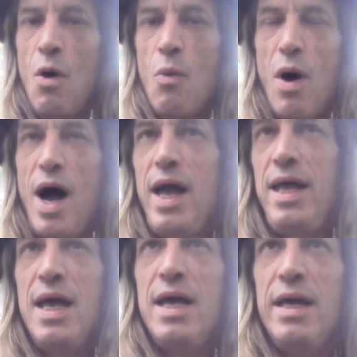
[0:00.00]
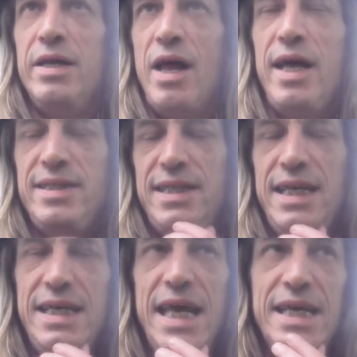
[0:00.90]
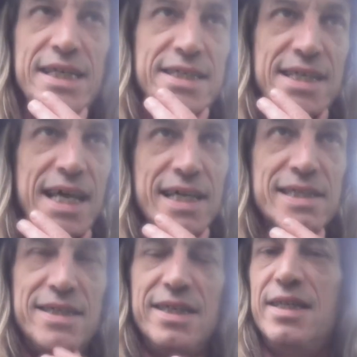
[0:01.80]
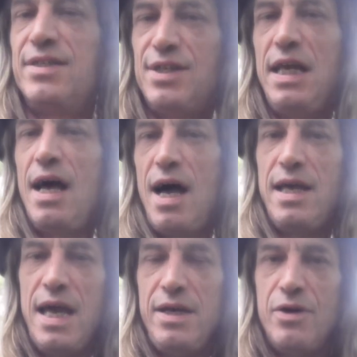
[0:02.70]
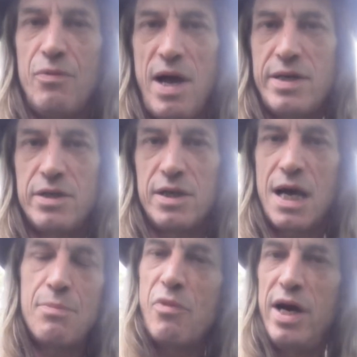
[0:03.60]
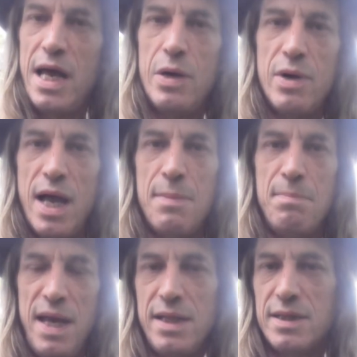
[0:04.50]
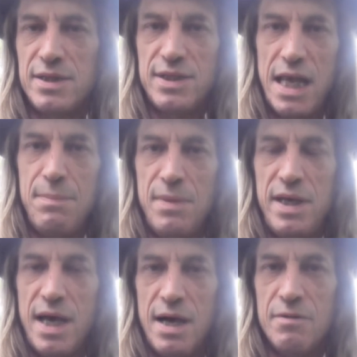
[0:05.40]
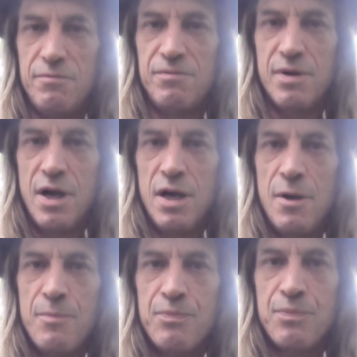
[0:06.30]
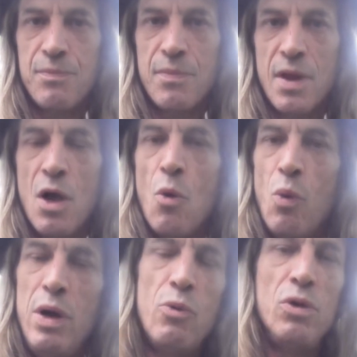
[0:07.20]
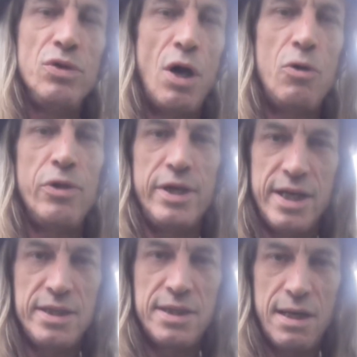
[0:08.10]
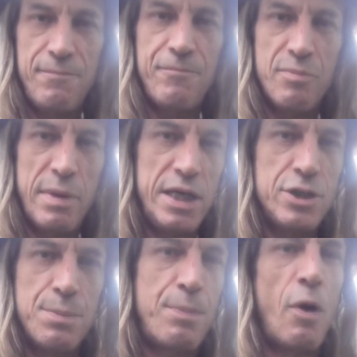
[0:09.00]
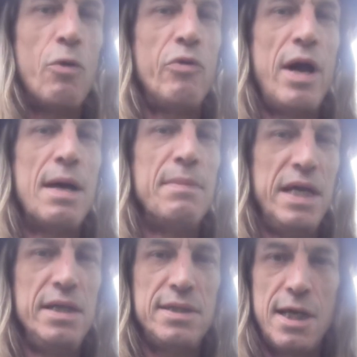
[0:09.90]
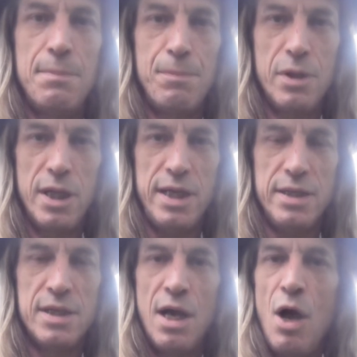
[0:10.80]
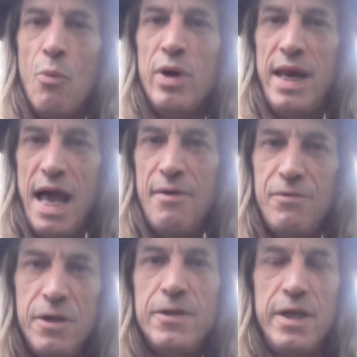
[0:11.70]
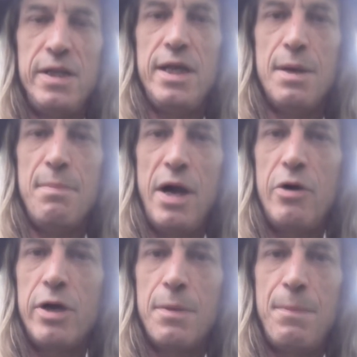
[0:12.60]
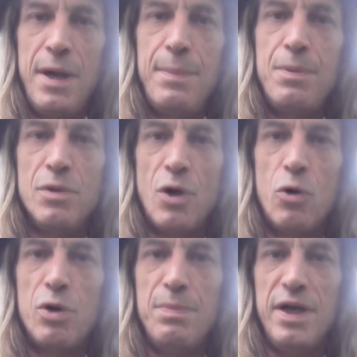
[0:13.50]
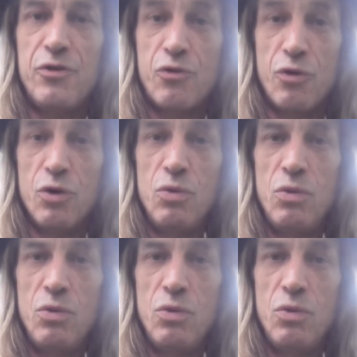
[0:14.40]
Why, in 1986, did the CIA director come right out and make the statement of, We will know the disinformation program is complete when everything the American people know to be true